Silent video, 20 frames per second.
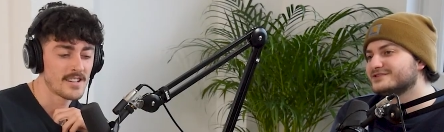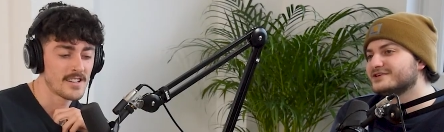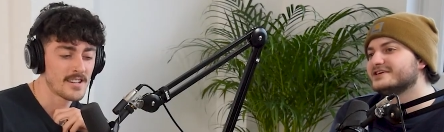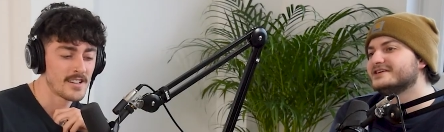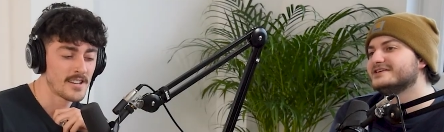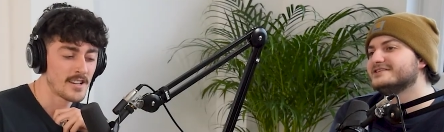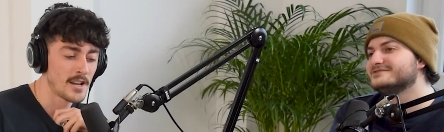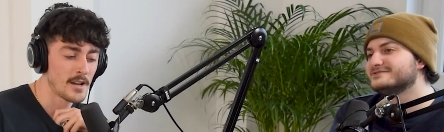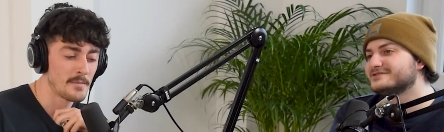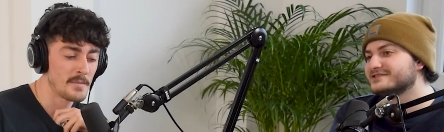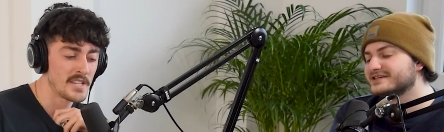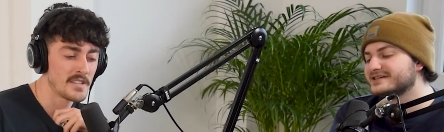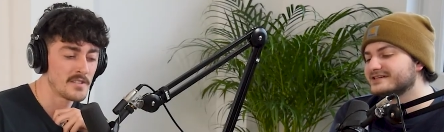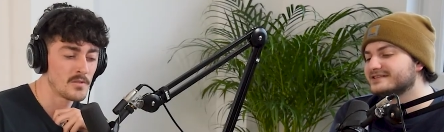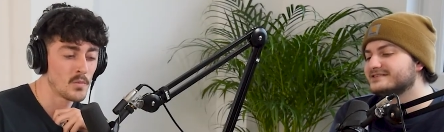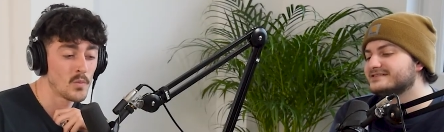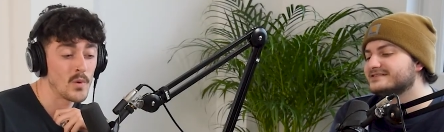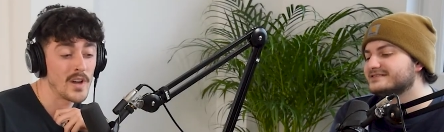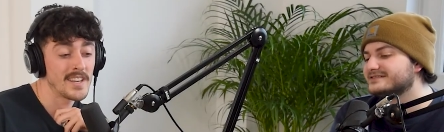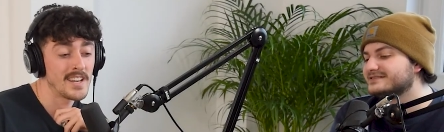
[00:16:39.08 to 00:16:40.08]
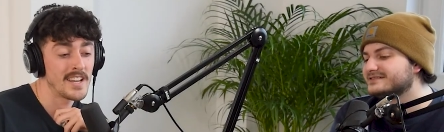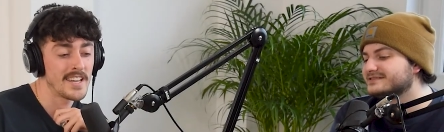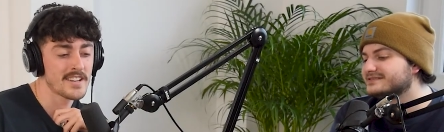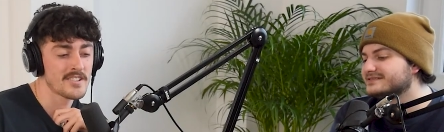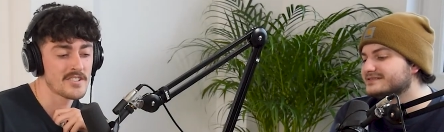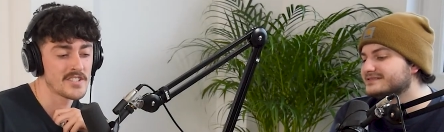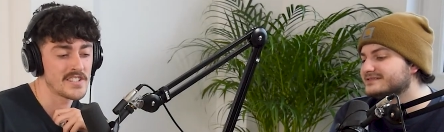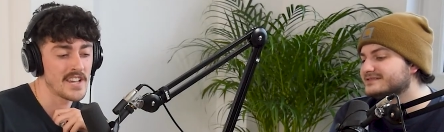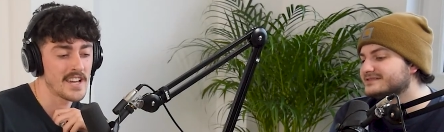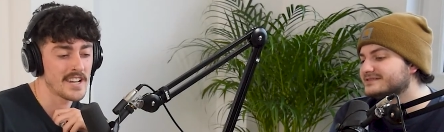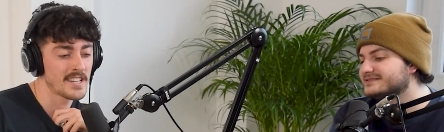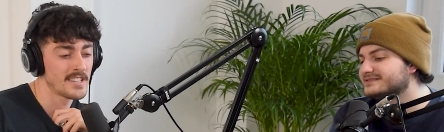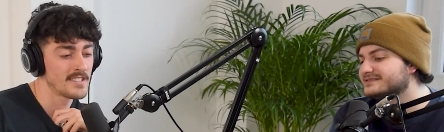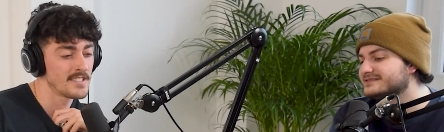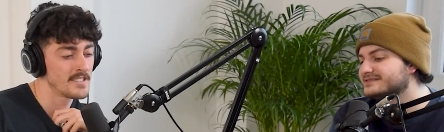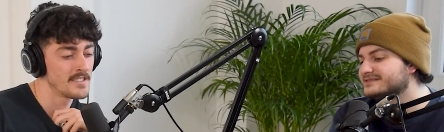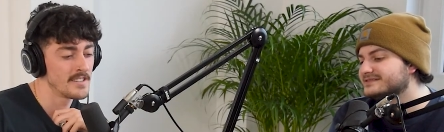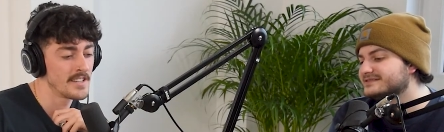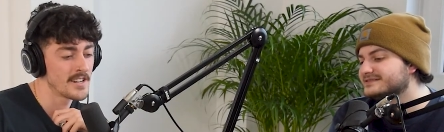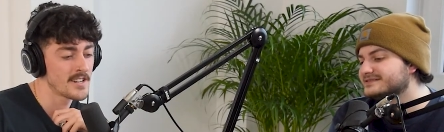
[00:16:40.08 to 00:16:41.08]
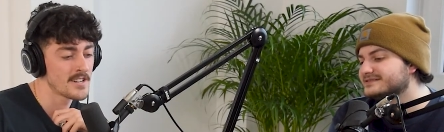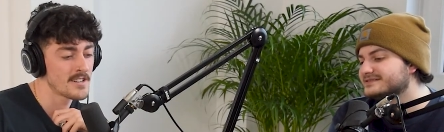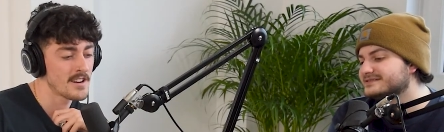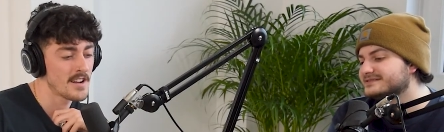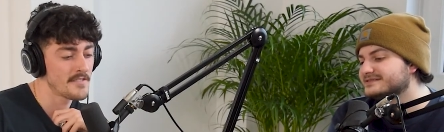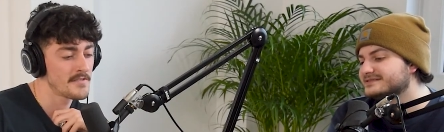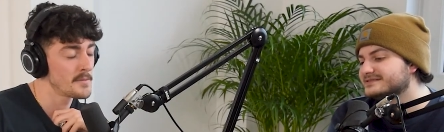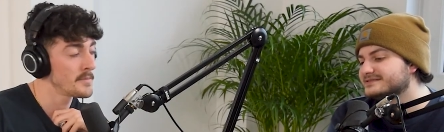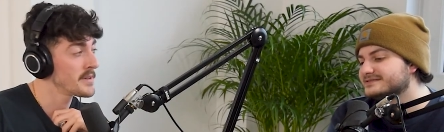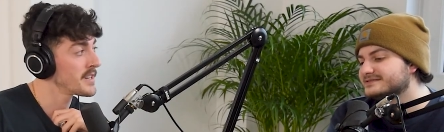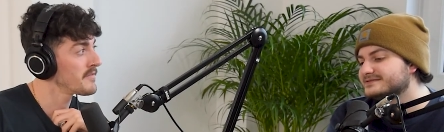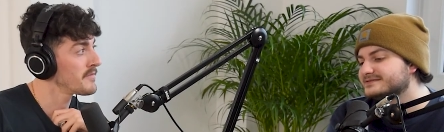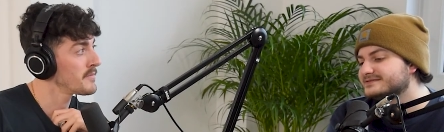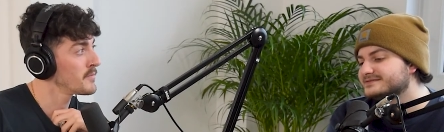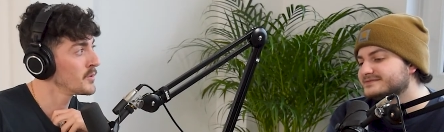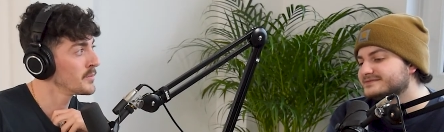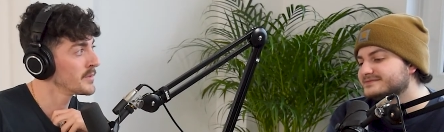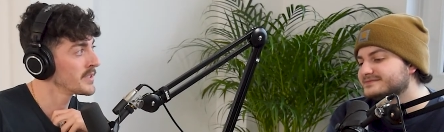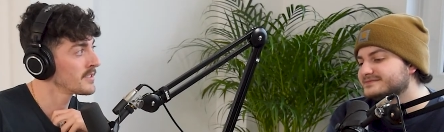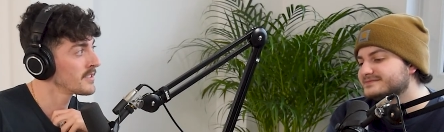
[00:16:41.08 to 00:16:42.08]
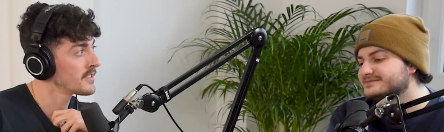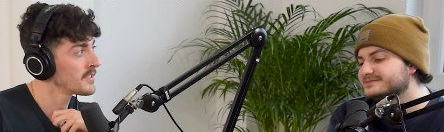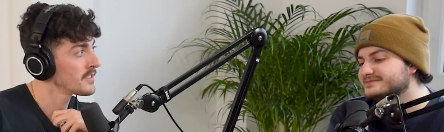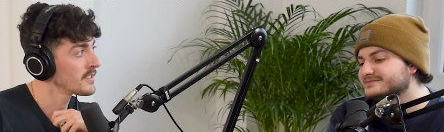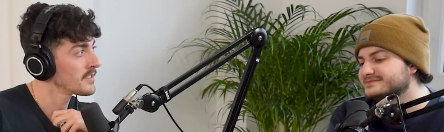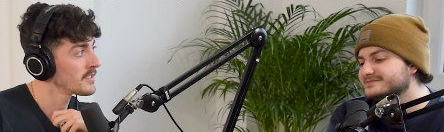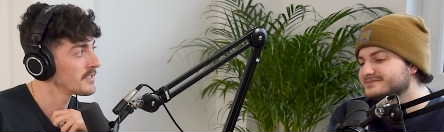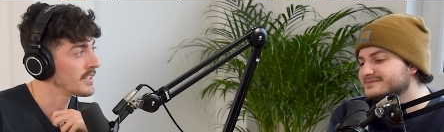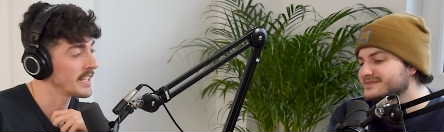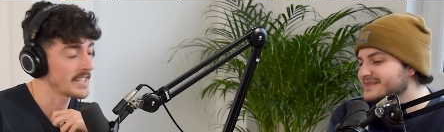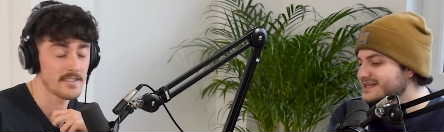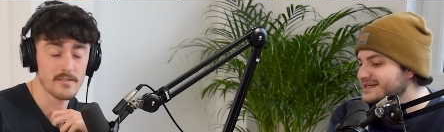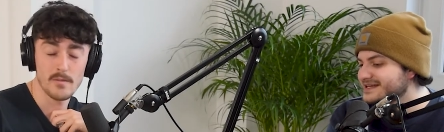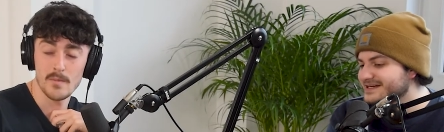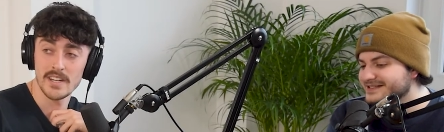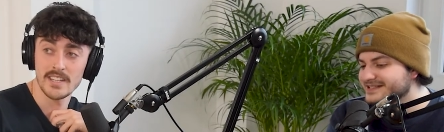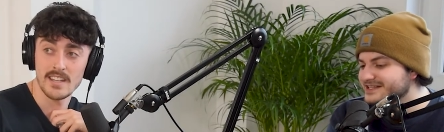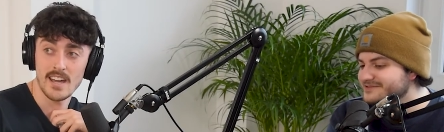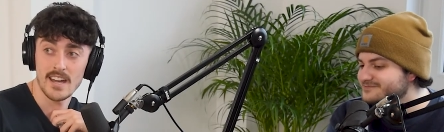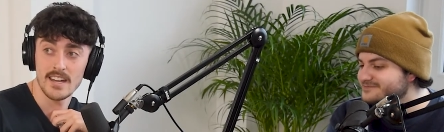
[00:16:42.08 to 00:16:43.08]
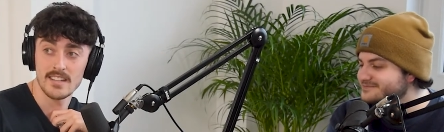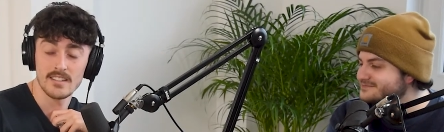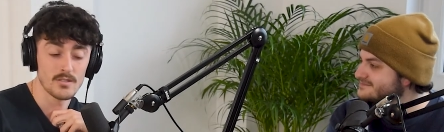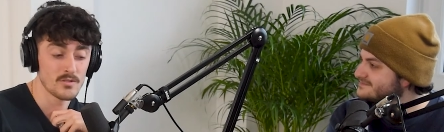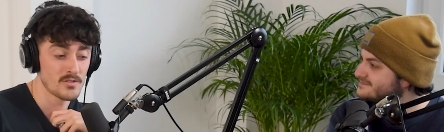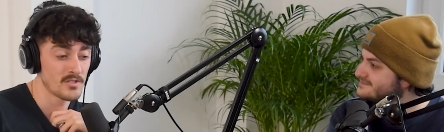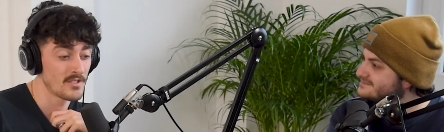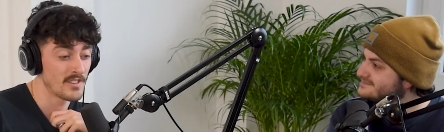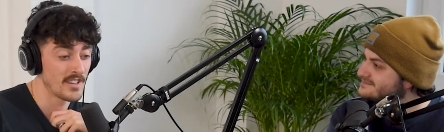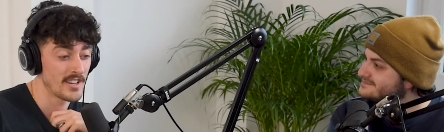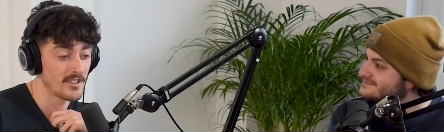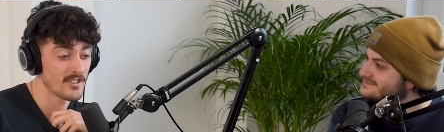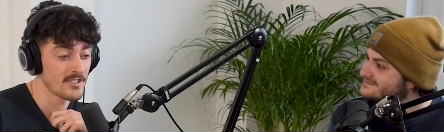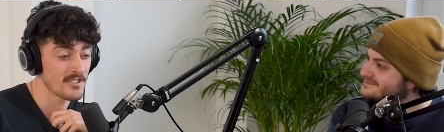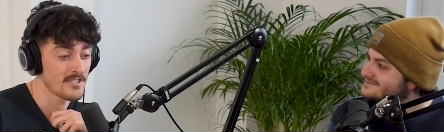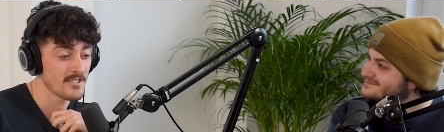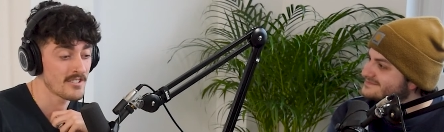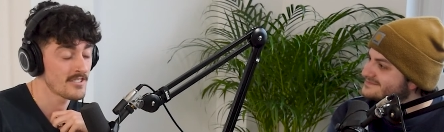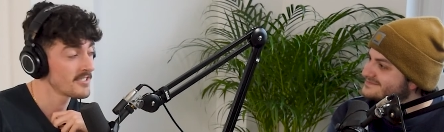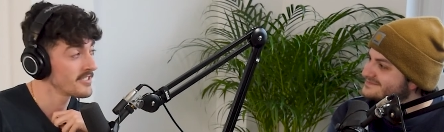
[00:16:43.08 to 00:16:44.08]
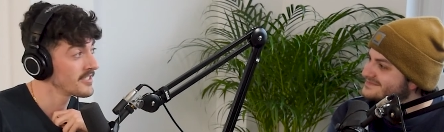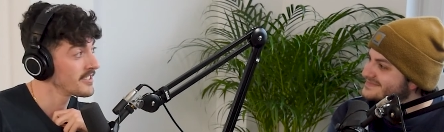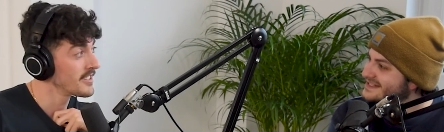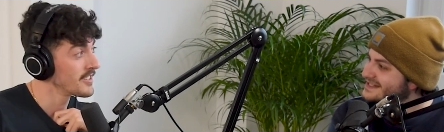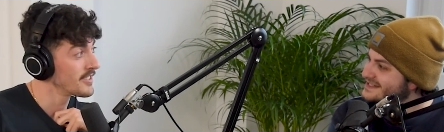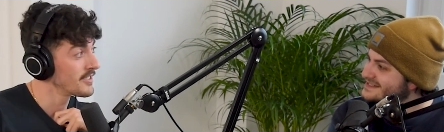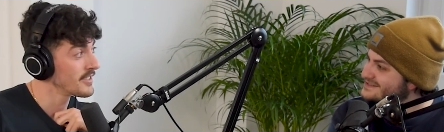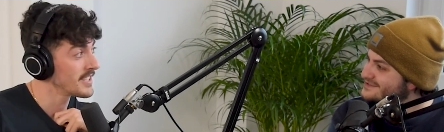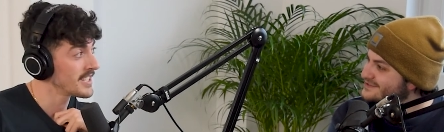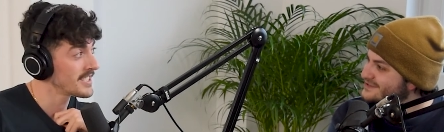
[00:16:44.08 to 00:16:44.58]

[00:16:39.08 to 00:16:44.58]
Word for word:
Speaker 1: Right, right. I mean, wet leg are second and they're having a bit of a moment. Like even yeah, my they, dad knows who they are. Yeah, yeah it's